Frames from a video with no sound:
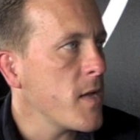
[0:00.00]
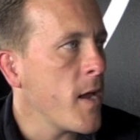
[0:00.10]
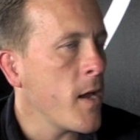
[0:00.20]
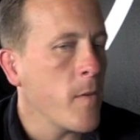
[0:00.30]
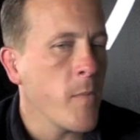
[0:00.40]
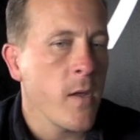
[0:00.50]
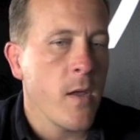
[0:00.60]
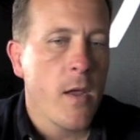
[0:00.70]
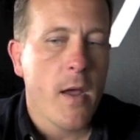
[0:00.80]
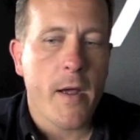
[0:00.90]
name.
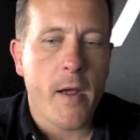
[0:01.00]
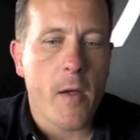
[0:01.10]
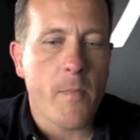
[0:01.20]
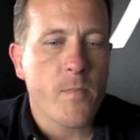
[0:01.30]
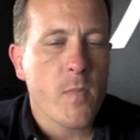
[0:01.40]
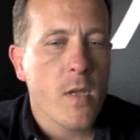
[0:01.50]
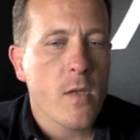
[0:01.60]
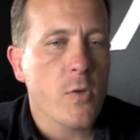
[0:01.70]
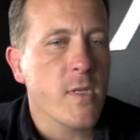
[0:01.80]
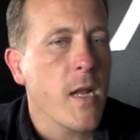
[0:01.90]

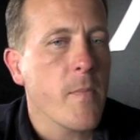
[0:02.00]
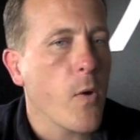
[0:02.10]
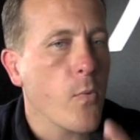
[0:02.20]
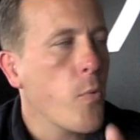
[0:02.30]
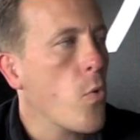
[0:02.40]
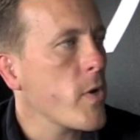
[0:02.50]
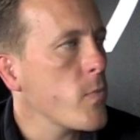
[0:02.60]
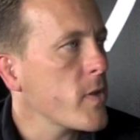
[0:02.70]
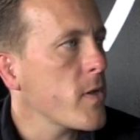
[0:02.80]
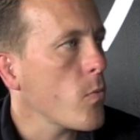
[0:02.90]
So it's not about reporting
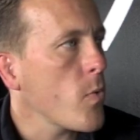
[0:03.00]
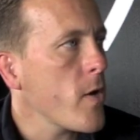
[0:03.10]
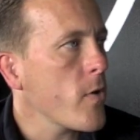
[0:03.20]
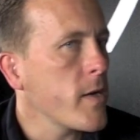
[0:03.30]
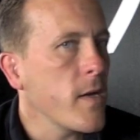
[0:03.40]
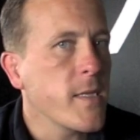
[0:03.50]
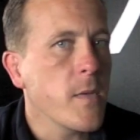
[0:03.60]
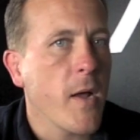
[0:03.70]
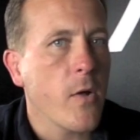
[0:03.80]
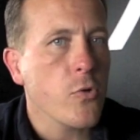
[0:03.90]
what they're wearing, it's
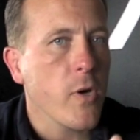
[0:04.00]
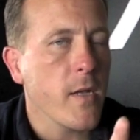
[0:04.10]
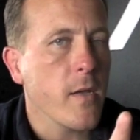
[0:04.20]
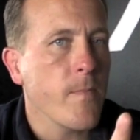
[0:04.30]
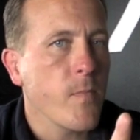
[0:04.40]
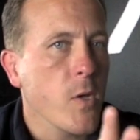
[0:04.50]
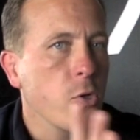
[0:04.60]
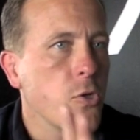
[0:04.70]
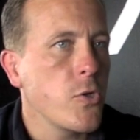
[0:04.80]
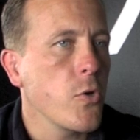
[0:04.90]
about trying to
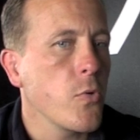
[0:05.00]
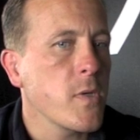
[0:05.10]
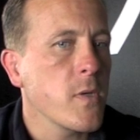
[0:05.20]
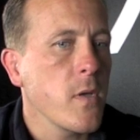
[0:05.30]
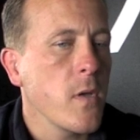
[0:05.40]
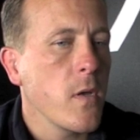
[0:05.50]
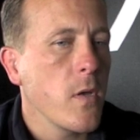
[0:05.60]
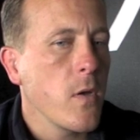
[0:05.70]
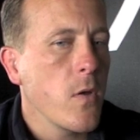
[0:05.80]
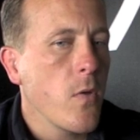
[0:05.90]
shoot
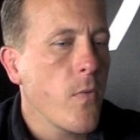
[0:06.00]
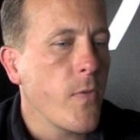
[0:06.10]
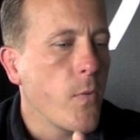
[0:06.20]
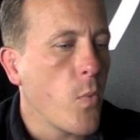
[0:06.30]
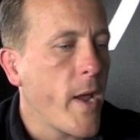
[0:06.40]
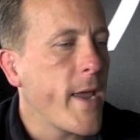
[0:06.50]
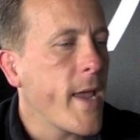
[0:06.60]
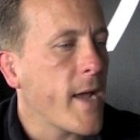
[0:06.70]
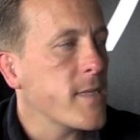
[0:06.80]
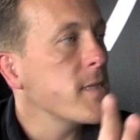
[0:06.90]
the way
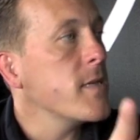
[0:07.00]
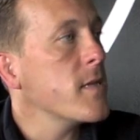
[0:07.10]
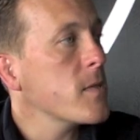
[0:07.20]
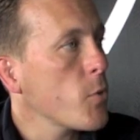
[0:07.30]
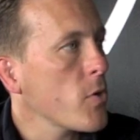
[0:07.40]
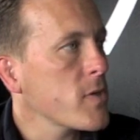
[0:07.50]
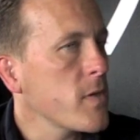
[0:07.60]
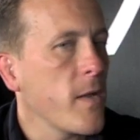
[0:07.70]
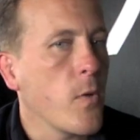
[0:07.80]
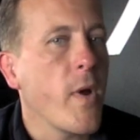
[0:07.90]
I see this
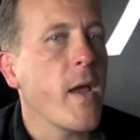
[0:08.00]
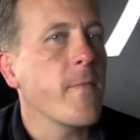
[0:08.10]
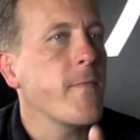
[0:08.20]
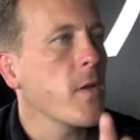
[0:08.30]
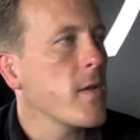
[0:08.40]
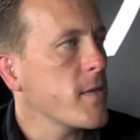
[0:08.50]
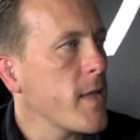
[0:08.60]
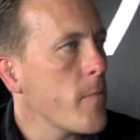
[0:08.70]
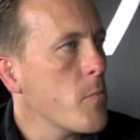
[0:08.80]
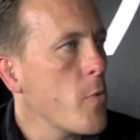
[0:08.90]
person and the way I'm feeling at
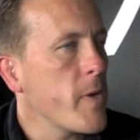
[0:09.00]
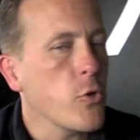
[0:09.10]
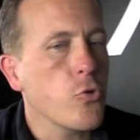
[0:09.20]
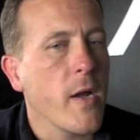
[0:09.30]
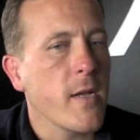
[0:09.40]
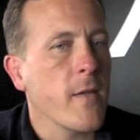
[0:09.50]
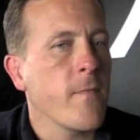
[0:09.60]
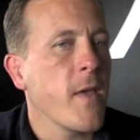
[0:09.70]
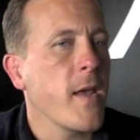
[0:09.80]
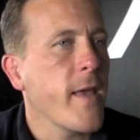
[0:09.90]
that moment and trying to
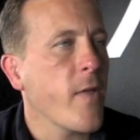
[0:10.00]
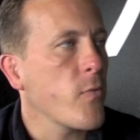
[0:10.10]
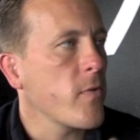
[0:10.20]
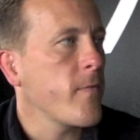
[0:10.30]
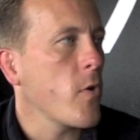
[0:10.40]
convey that through the